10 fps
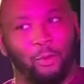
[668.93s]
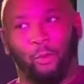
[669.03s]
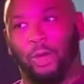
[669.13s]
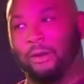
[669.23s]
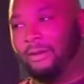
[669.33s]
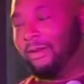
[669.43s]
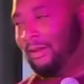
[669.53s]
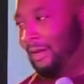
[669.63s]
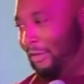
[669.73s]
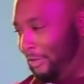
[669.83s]
one
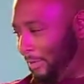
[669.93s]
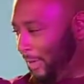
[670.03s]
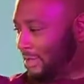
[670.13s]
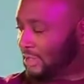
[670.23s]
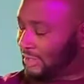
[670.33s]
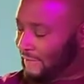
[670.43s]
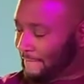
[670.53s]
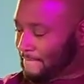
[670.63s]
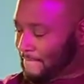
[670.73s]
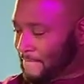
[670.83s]
other person,
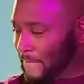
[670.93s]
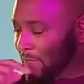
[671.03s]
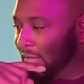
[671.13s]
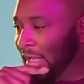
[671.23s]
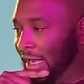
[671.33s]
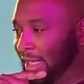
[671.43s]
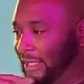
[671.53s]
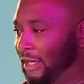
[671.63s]
a young